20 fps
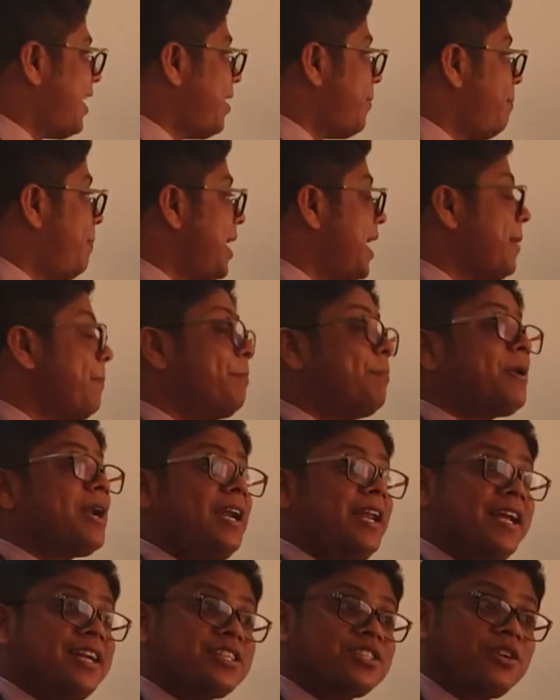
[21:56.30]
being
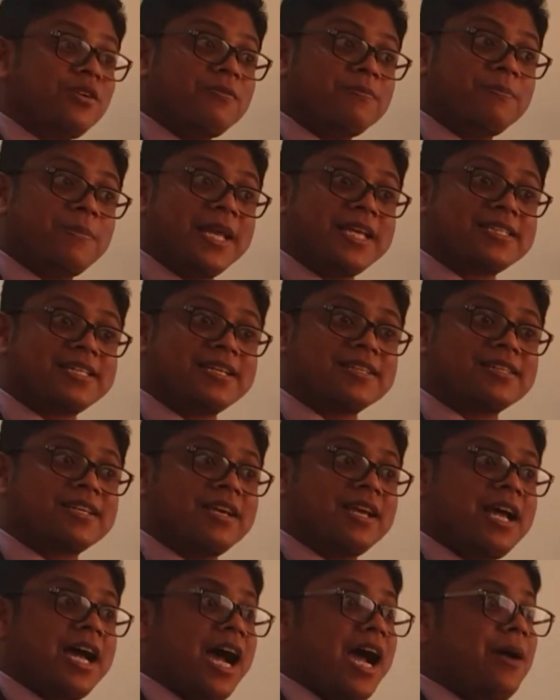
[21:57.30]
brilliant on basics.
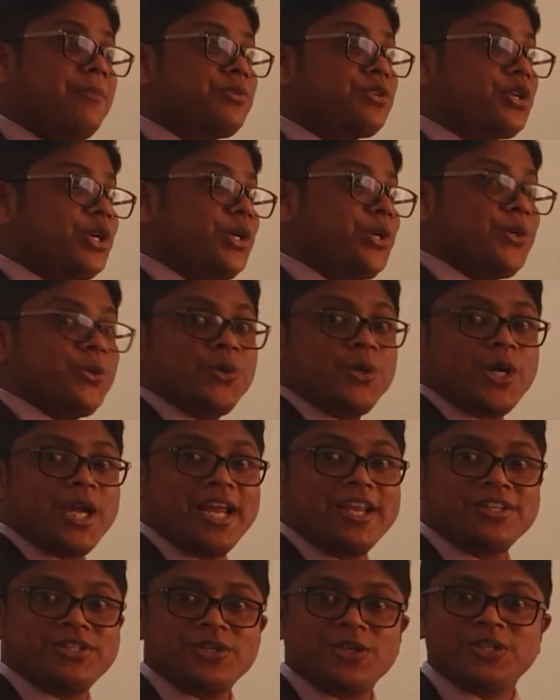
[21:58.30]
I'm sure you
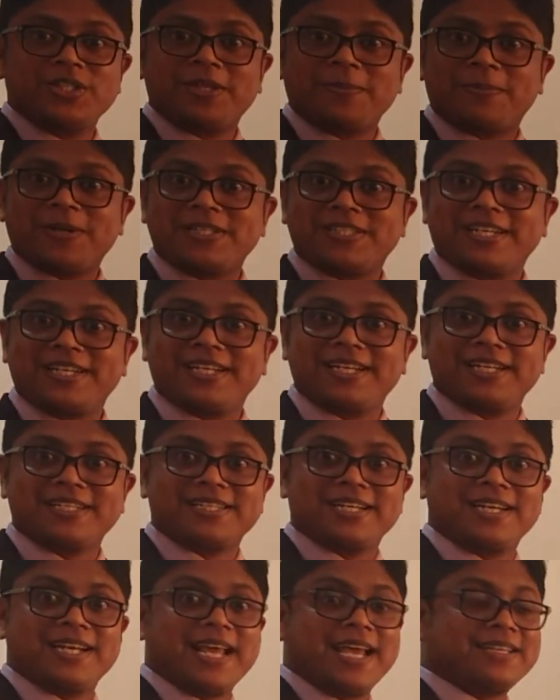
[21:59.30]
enjoyed the
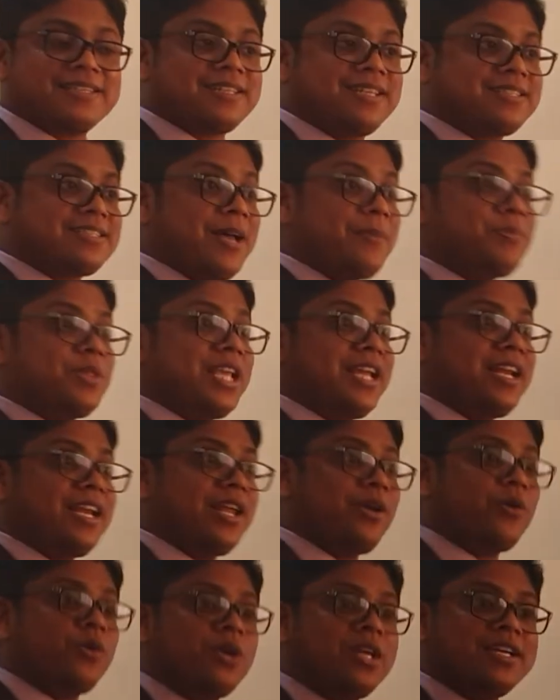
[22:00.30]
presentation as something
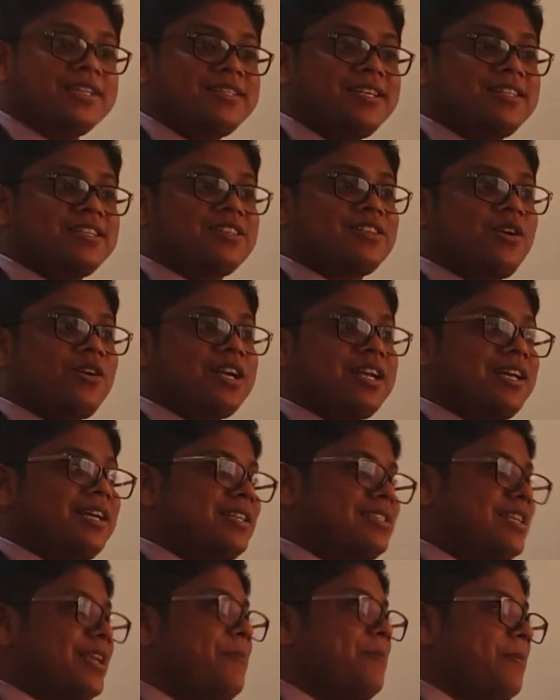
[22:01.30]
new. This is not a
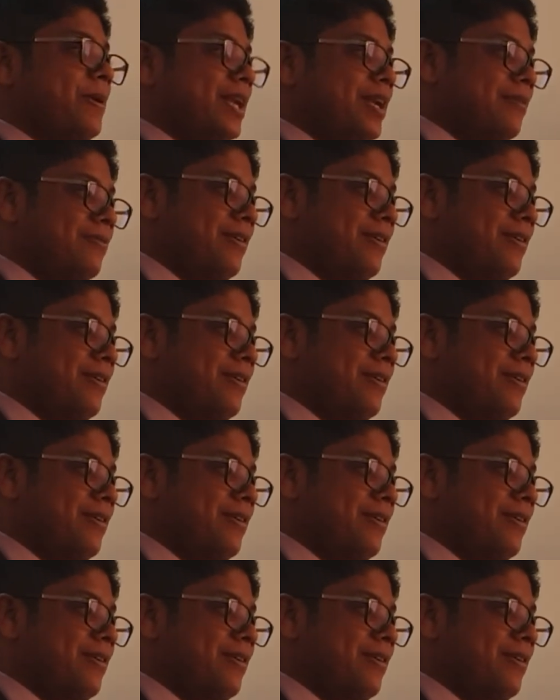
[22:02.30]
simple